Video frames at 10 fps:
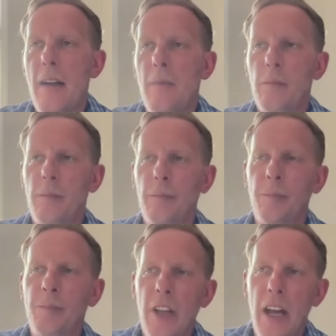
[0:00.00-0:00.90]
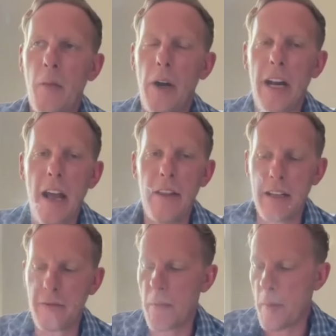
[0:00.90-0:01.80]
and I want to know
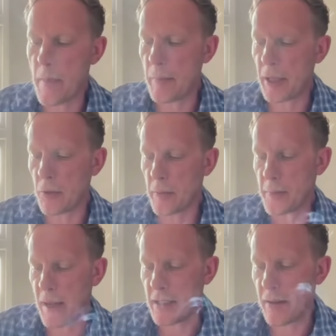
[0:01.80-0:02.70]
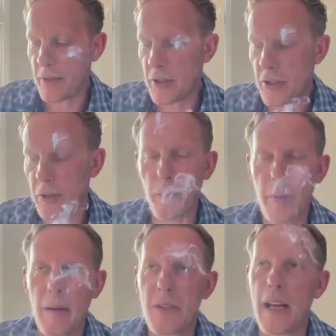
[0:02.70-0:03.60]
this from a biblical perspective, because you'll
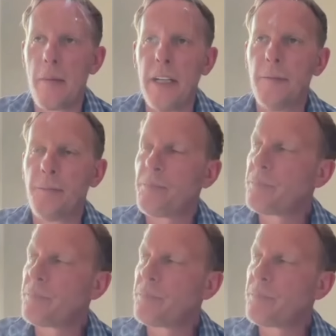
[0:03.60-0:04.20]
be able to tell me.